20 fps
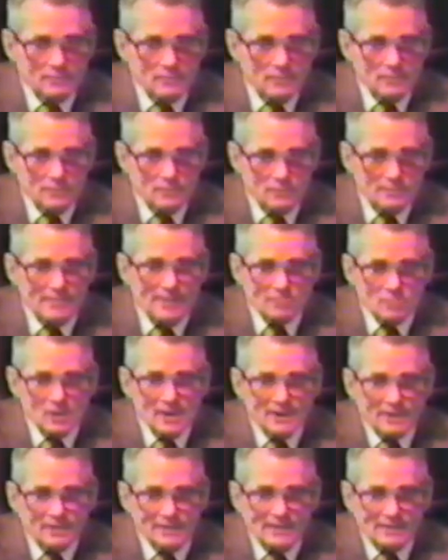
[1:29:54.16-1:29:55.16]
you remember
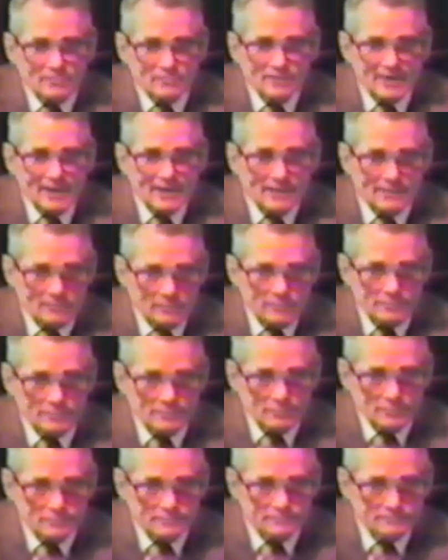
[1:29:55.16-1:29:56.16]
I connect with animals?
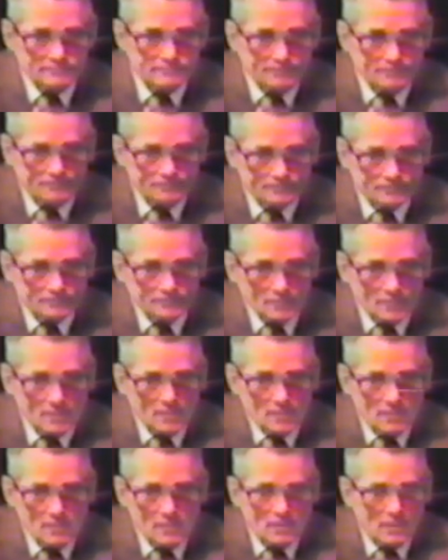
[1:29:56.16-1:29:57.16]

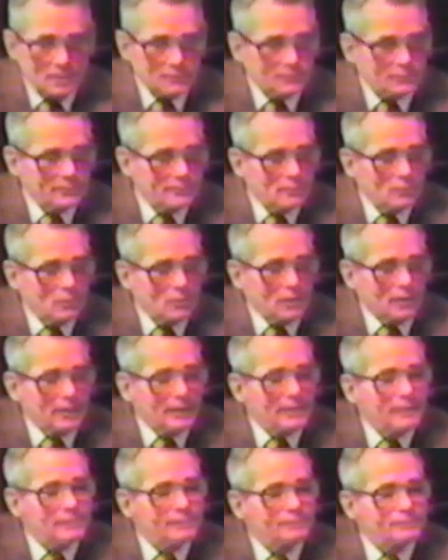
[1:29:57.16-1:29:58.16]
I'll show you
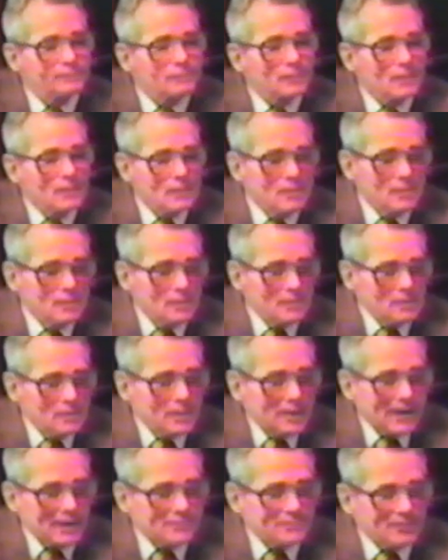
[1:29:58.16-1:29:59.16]
why.
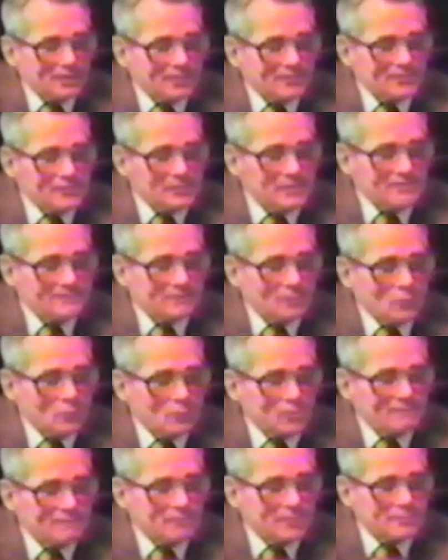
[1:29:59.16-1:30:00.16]
Isaiah
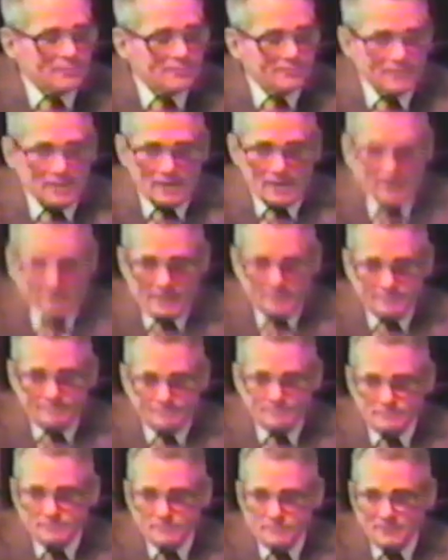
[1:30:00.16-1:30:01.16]
34, verse
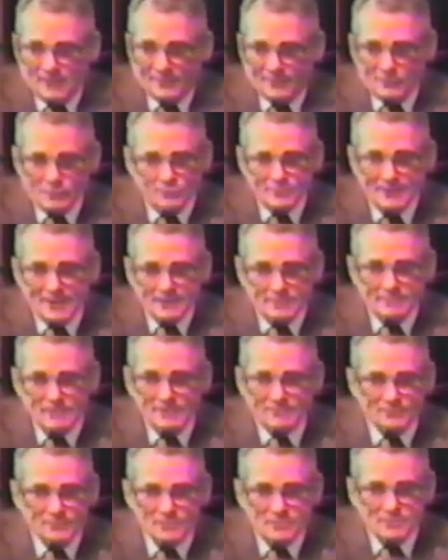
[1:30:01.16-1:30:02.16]
9. Now, there's no doubt
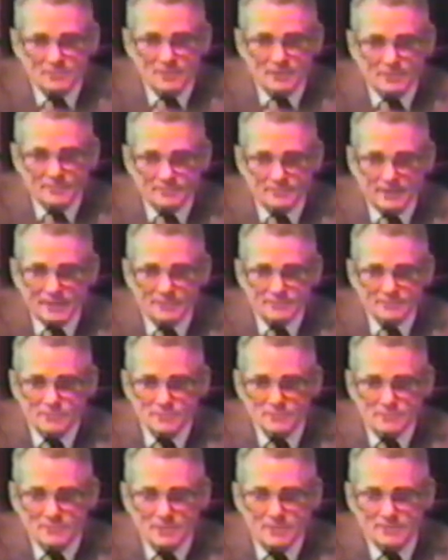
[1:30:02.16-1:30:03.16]
about this context.
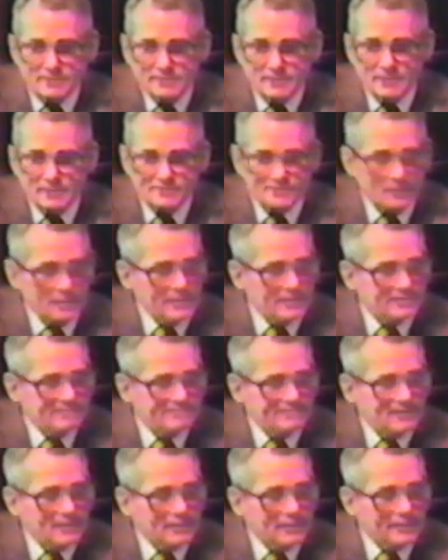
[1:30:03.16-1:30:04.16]
context, the lake of
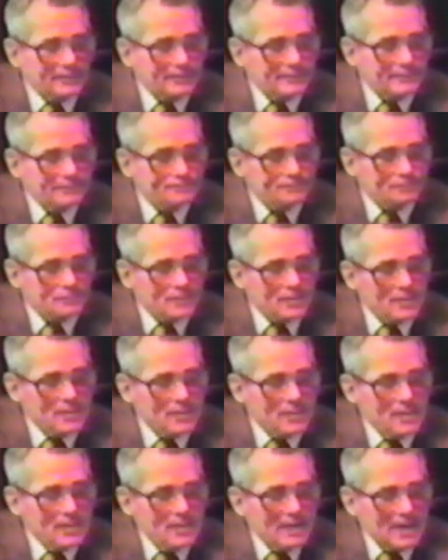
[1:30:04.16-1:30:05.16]
fire.
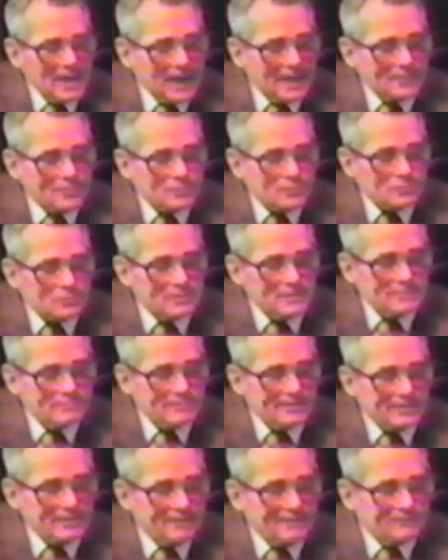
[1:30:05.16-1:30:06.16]
And the stream
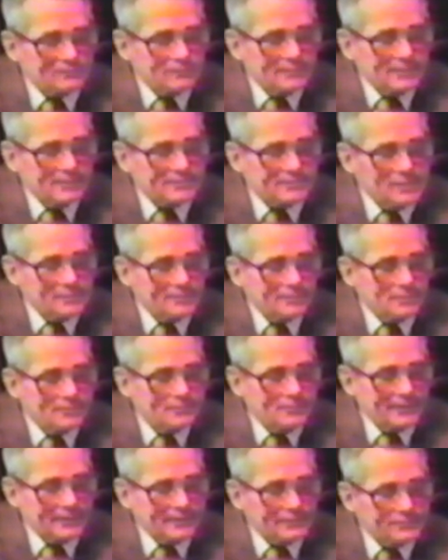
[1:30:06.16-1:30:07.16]
thereof shall be turned into
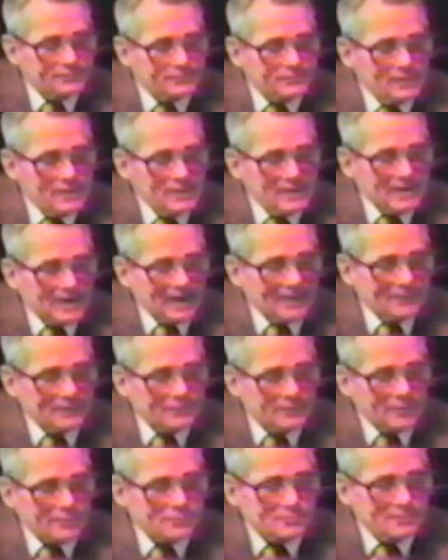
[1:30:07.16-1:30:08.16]
pitch, and the
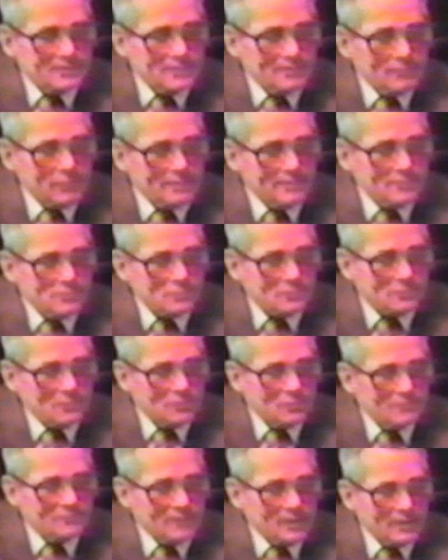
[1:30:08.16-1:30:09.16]
dust into
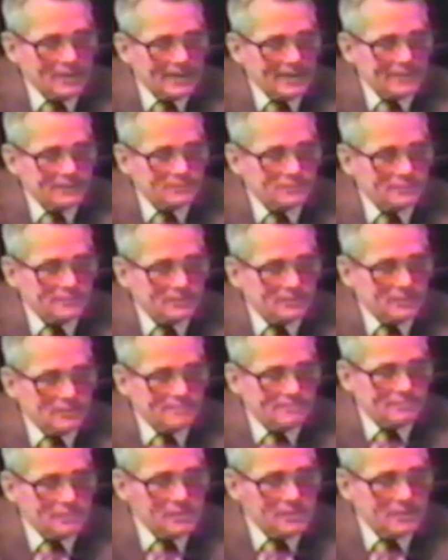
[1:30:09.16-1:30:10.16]
brimstone. The land shall
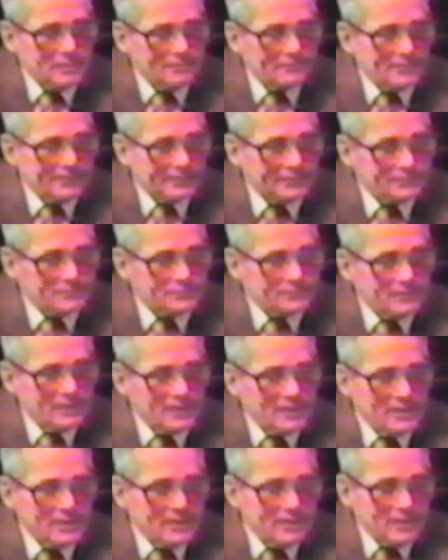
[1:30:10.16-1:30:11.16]
become burning pitch.
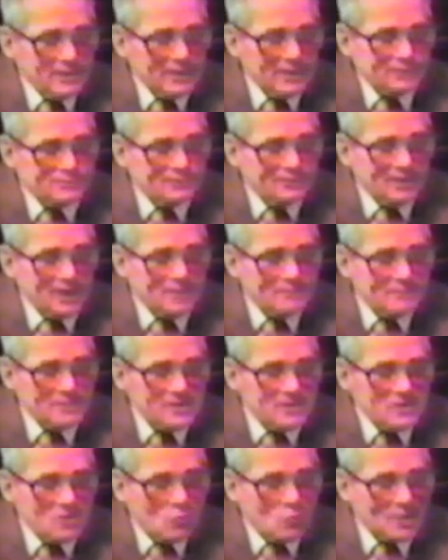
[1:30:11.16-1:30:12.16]
It shall not
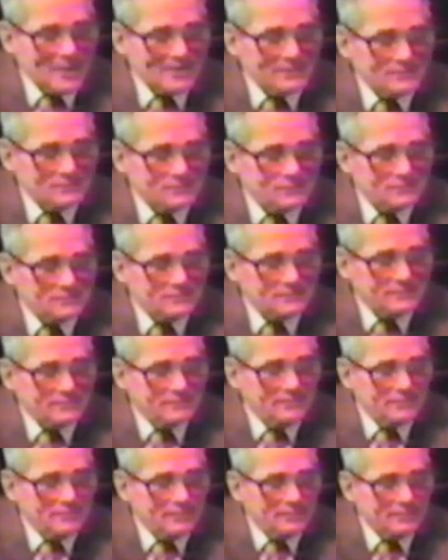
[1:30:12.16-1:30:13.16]
be quenched
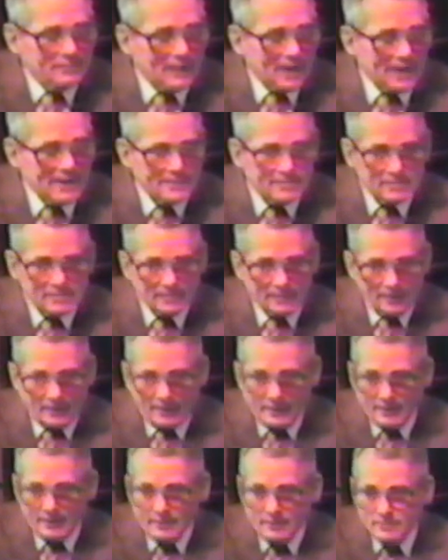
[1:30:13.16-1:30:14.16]
night nor
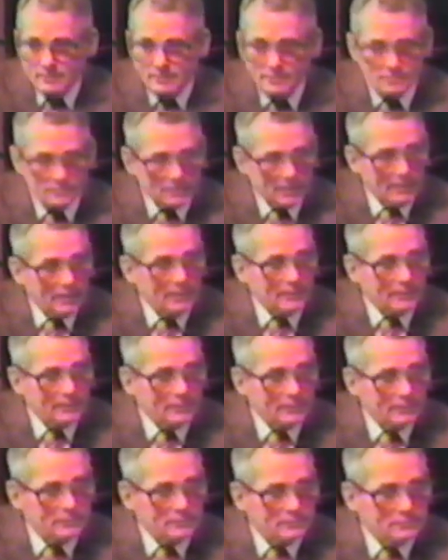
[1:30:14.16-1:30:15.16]
day. It's
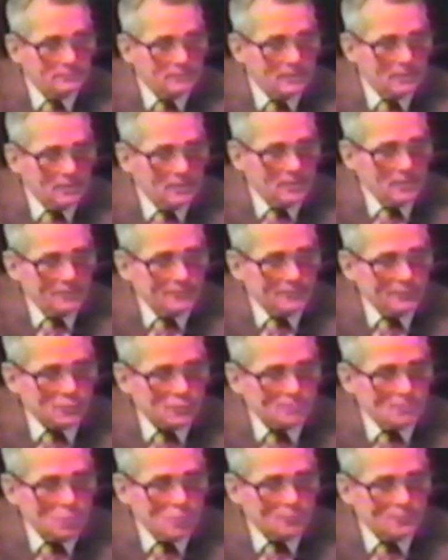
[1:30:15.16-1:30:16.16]
hell. The
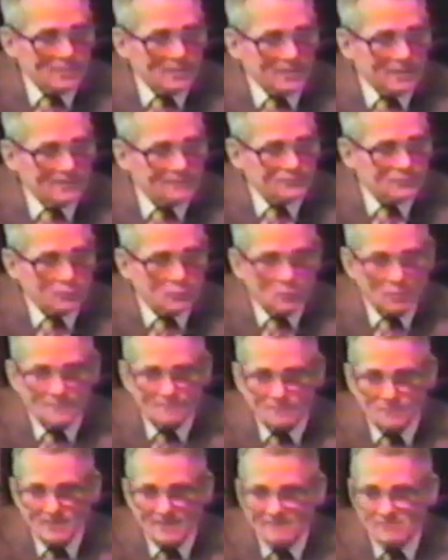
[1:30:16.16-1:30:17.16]
smoke thereof shall go
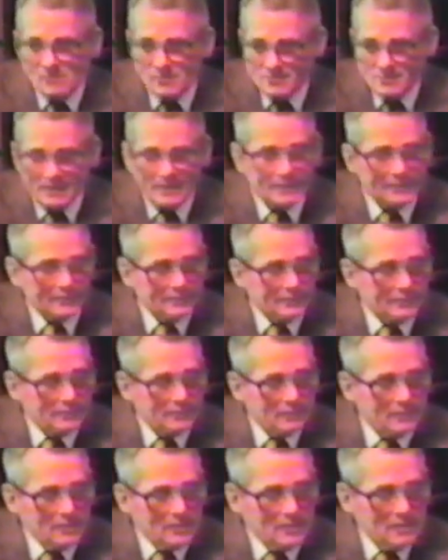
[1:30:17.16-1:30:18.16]
up forever. It's
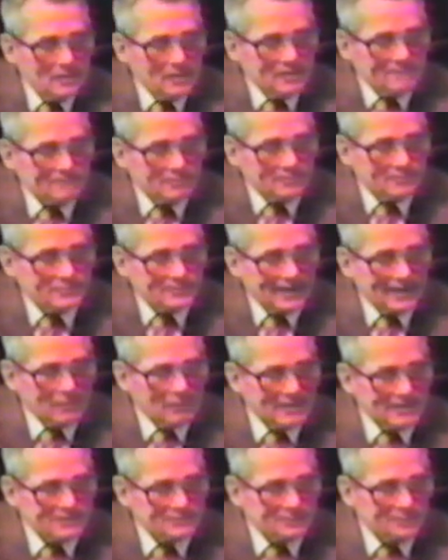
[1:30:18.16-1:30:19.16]
hell. From
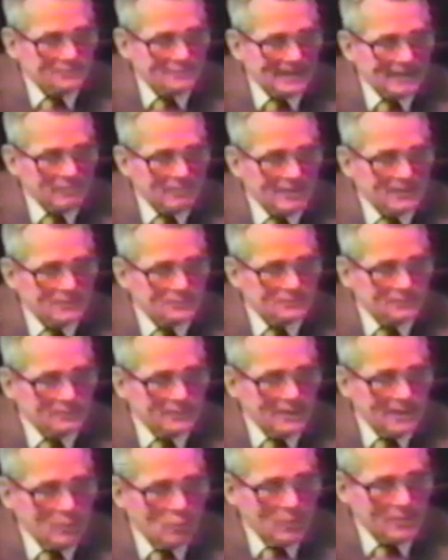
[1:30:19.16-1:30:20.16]
generation to generation shall
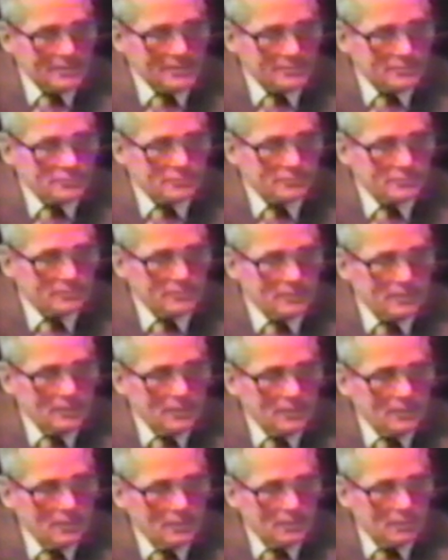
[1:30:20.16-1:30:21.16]
lay waste.
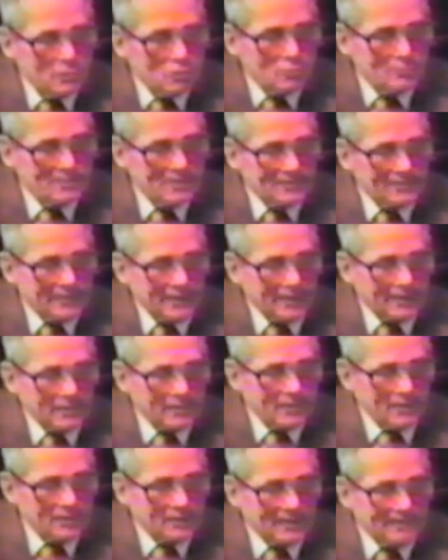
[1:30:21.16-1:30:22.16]
Who be there?
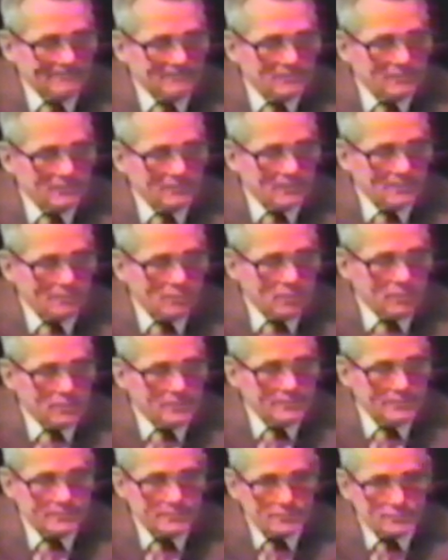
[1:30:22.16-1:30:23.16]
Eleven, the
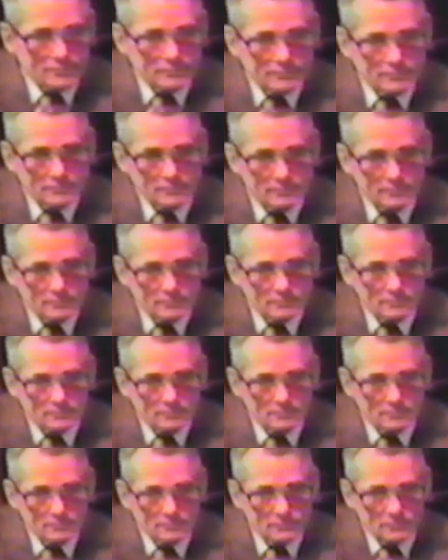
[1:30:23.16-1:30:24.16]
birds.
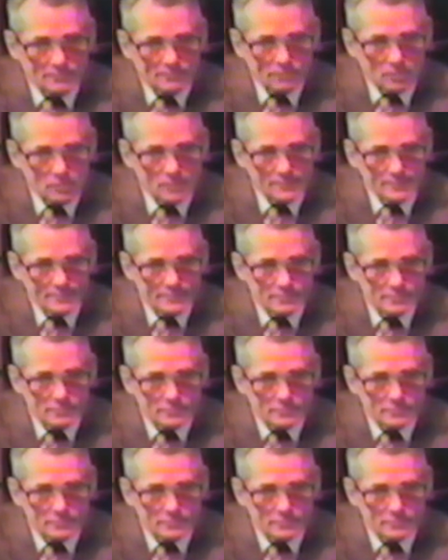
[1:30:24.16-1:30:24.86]
The birds.